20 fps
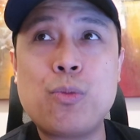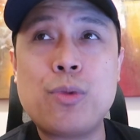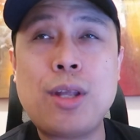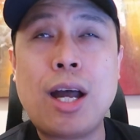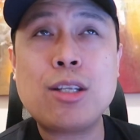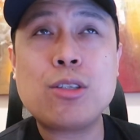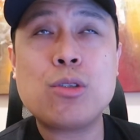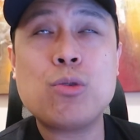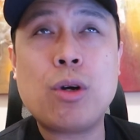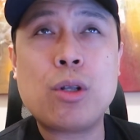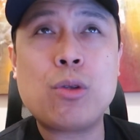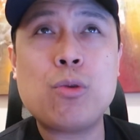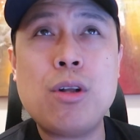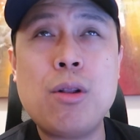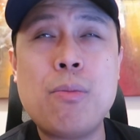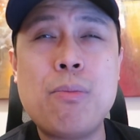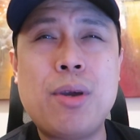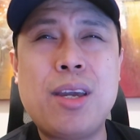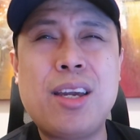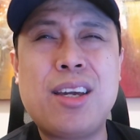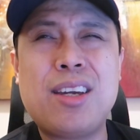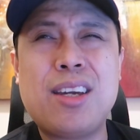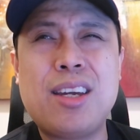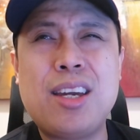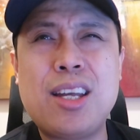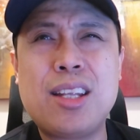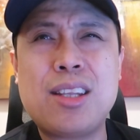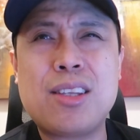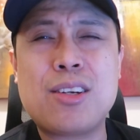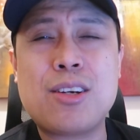That's what will make
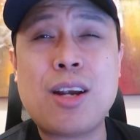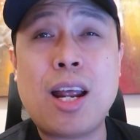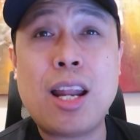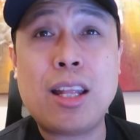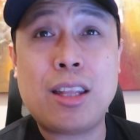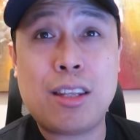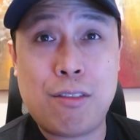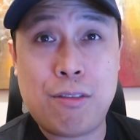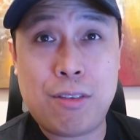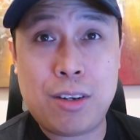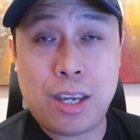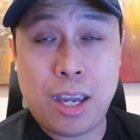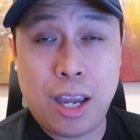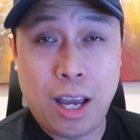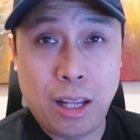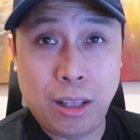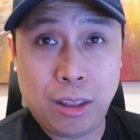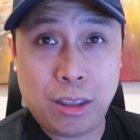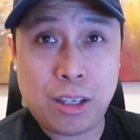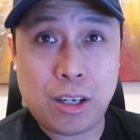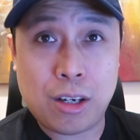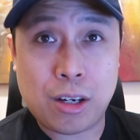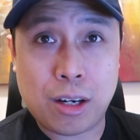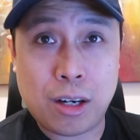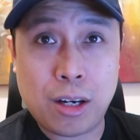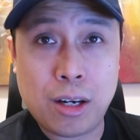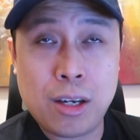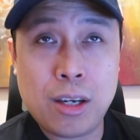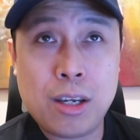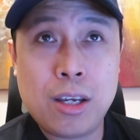it relatively
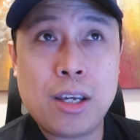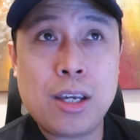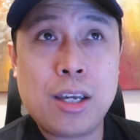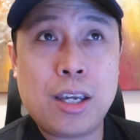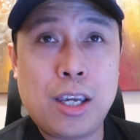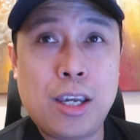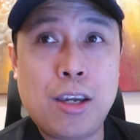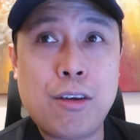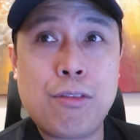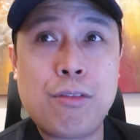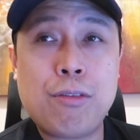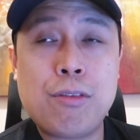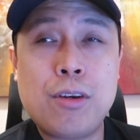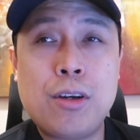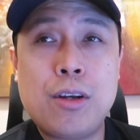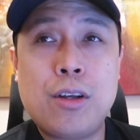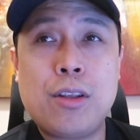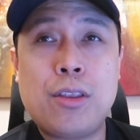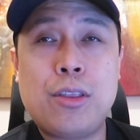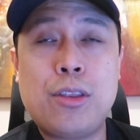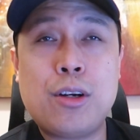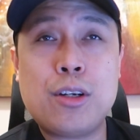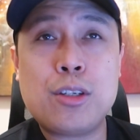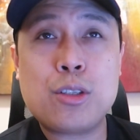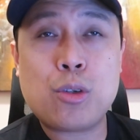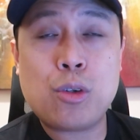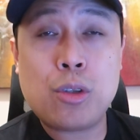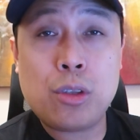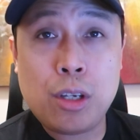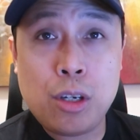healthier if
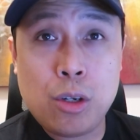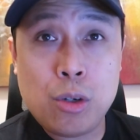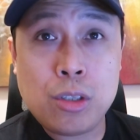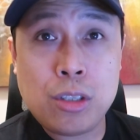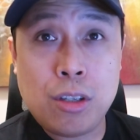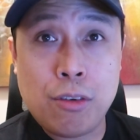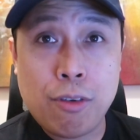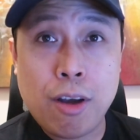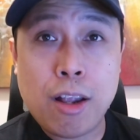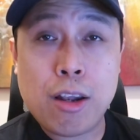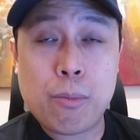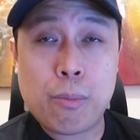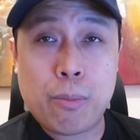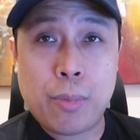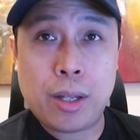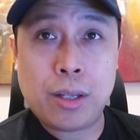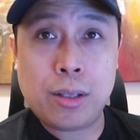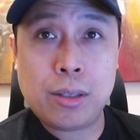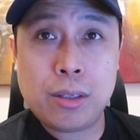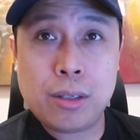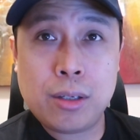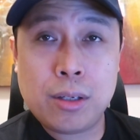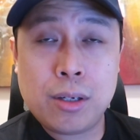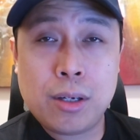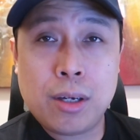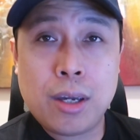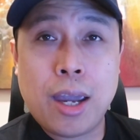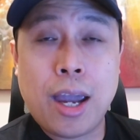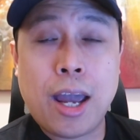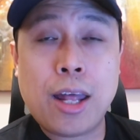there's continuous development,
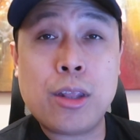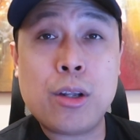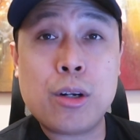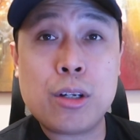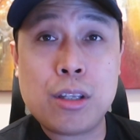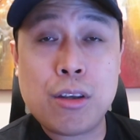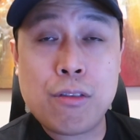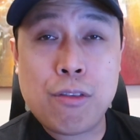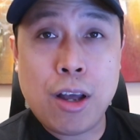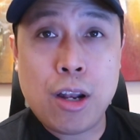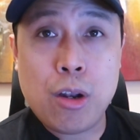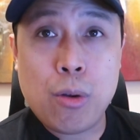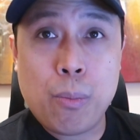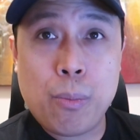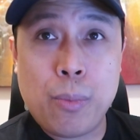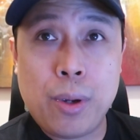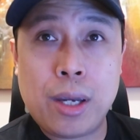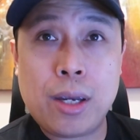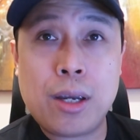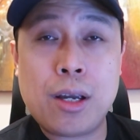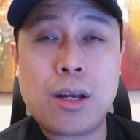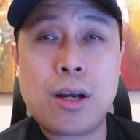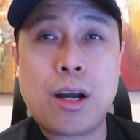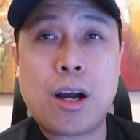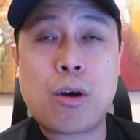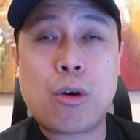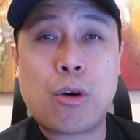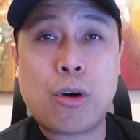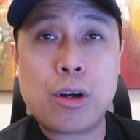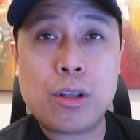and they're developing
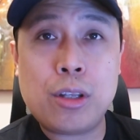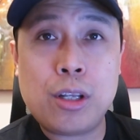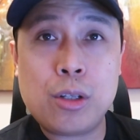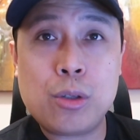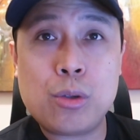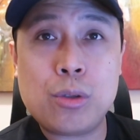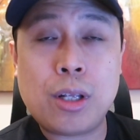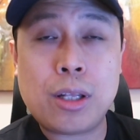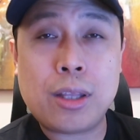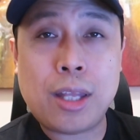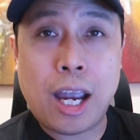according to the